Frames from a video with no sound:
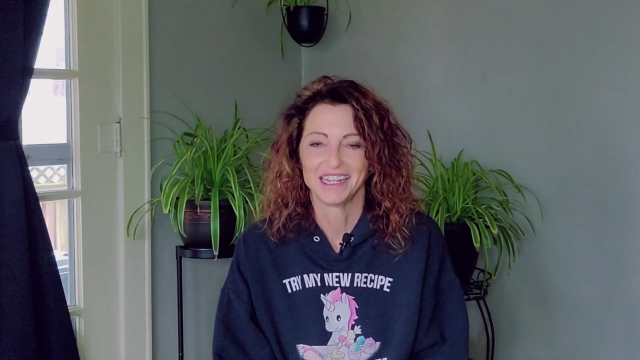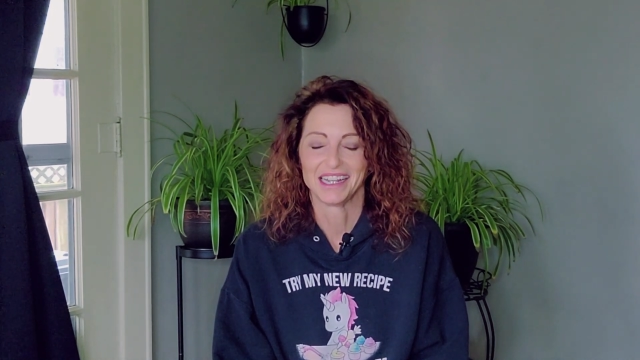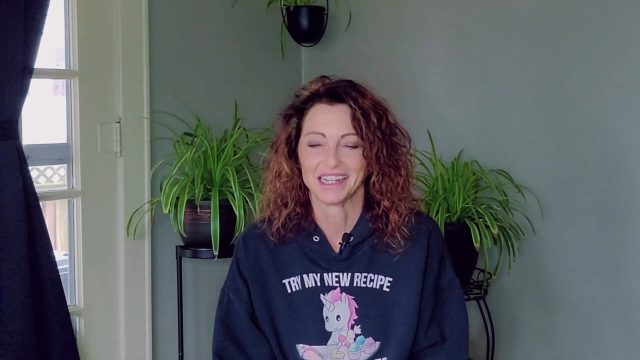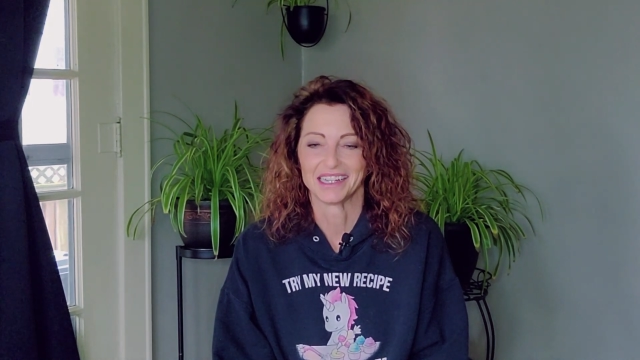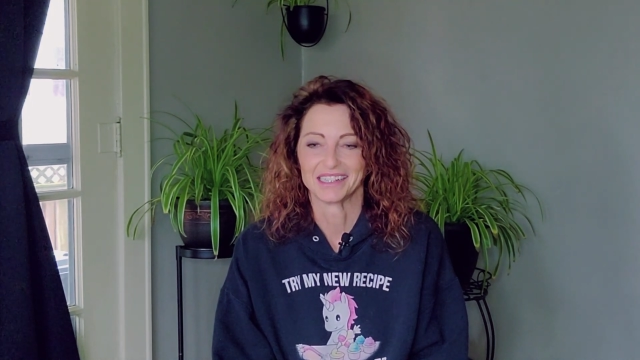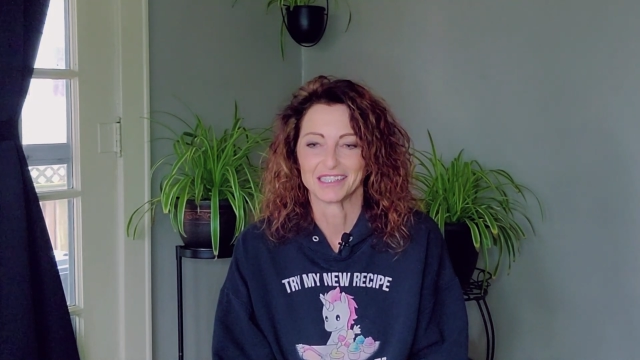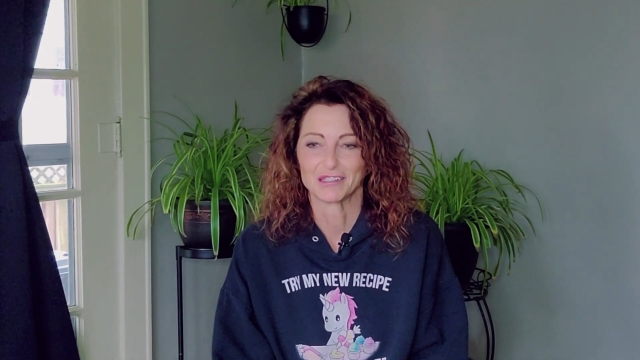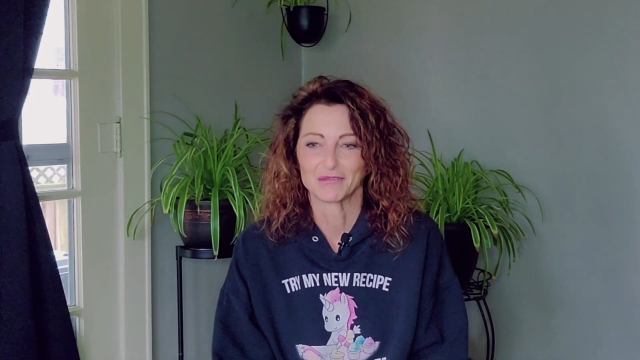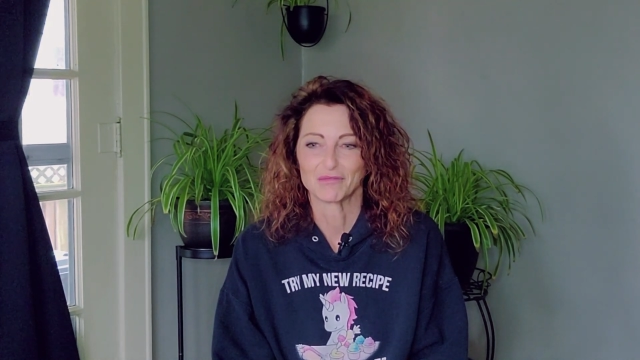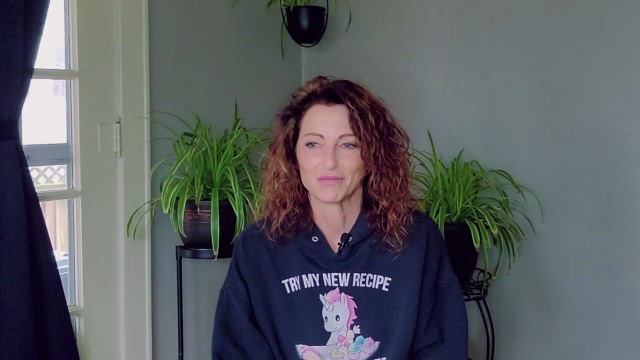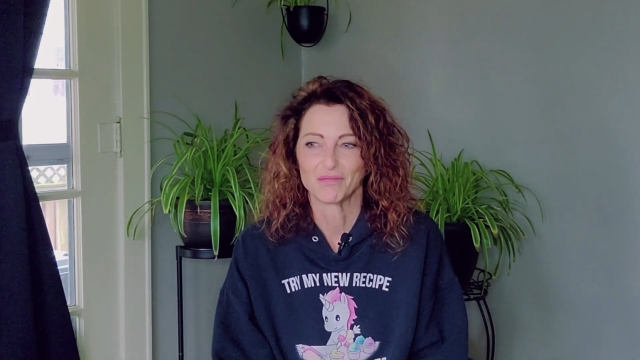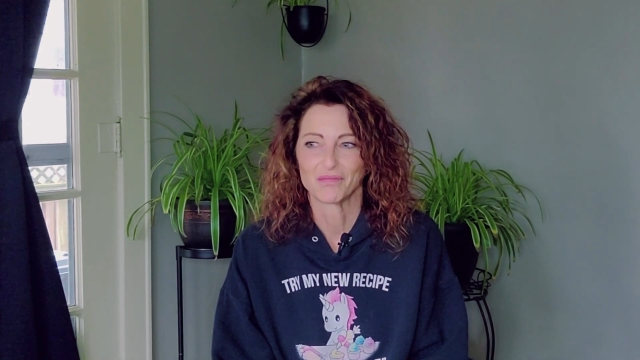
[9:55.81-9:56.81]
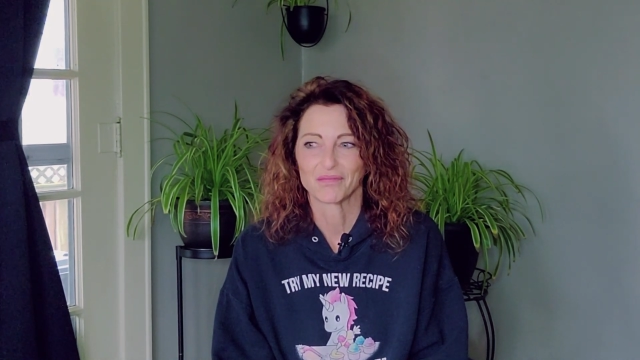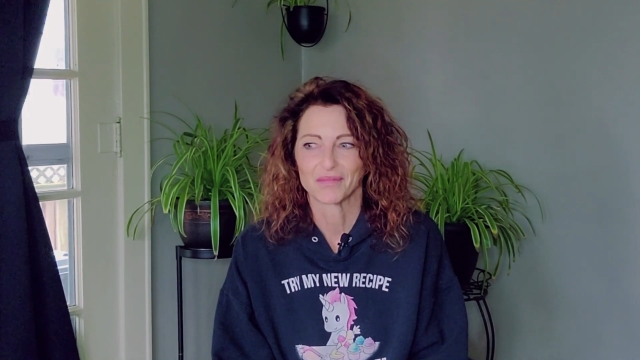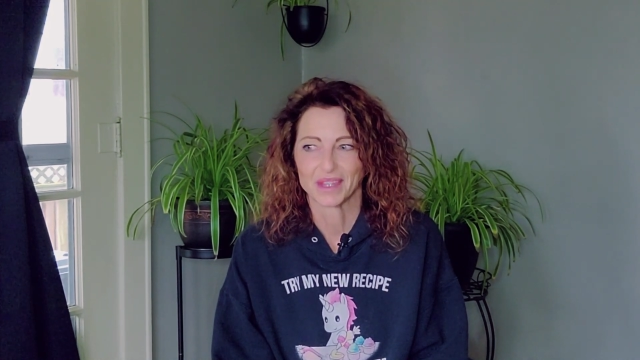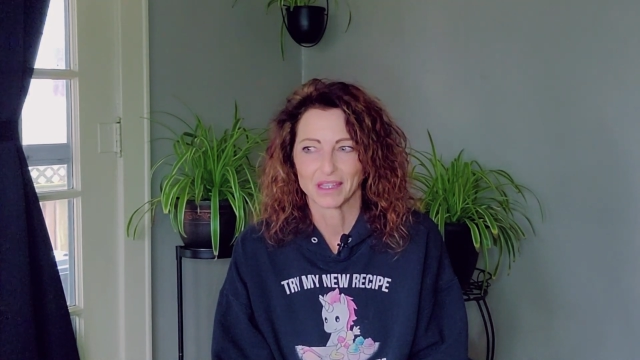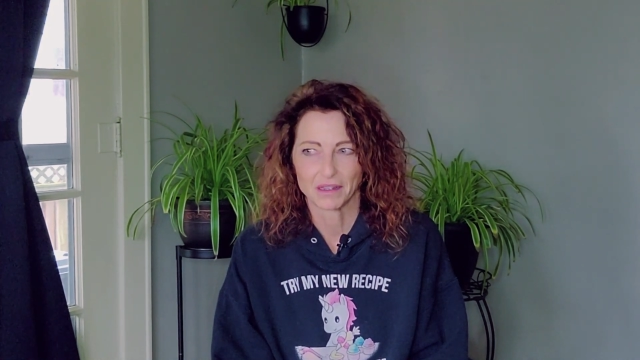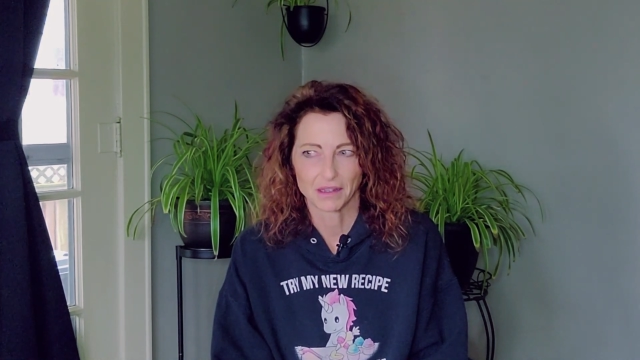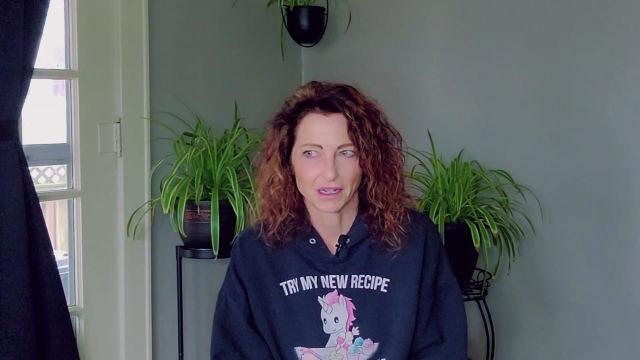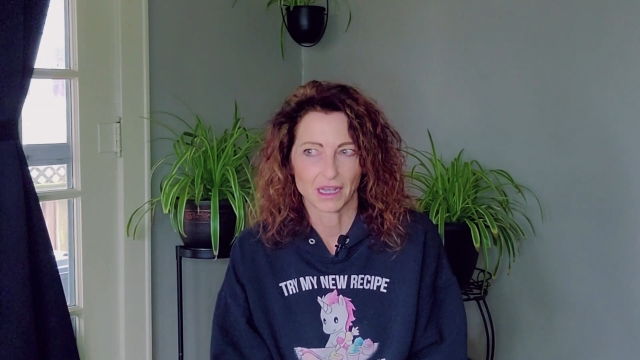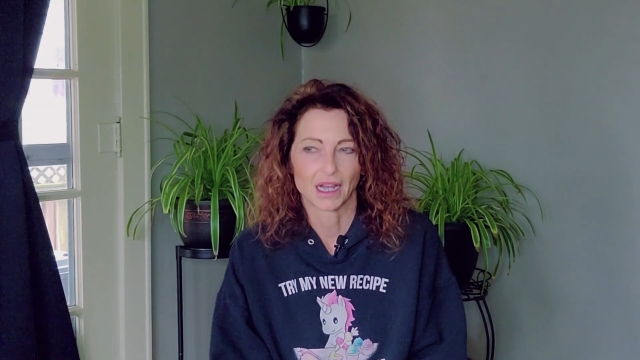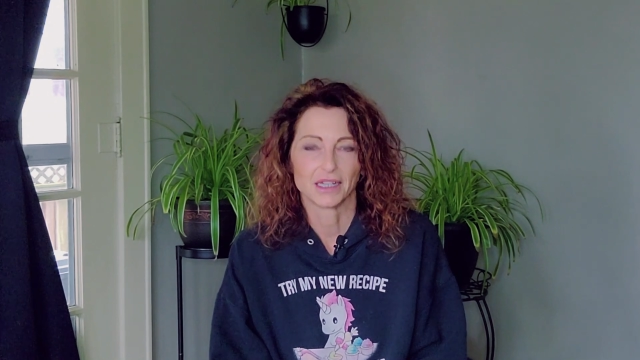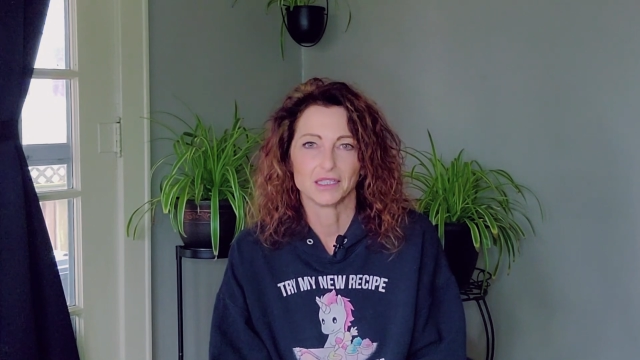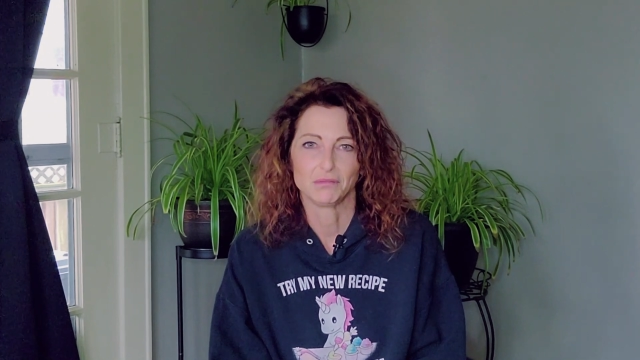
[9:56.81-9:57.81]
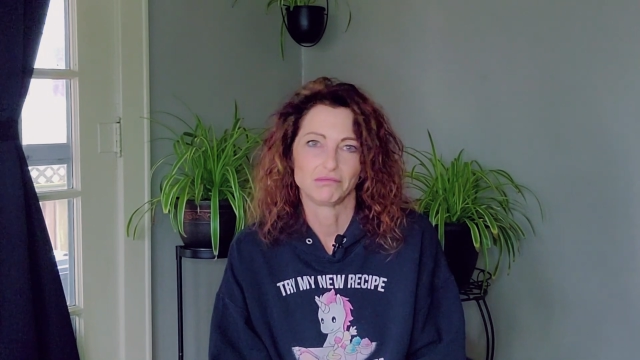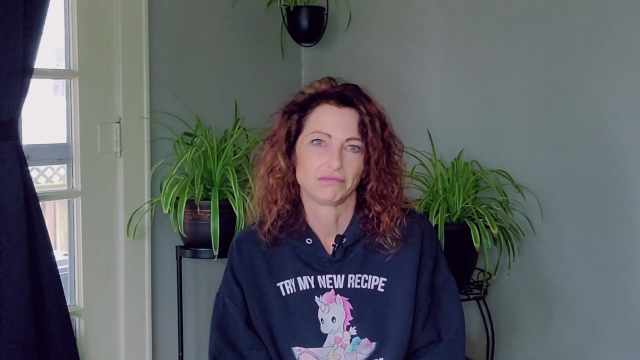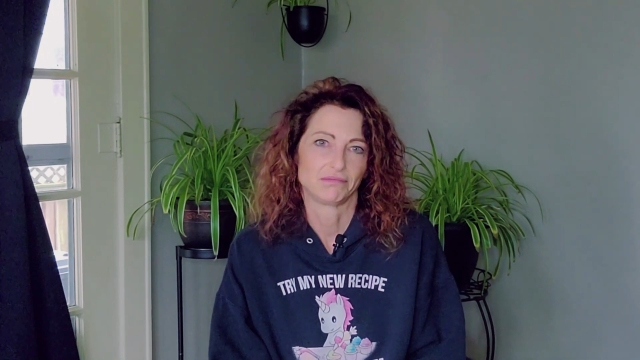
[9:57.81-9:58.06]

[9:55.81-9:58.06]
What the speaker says: And yeah, you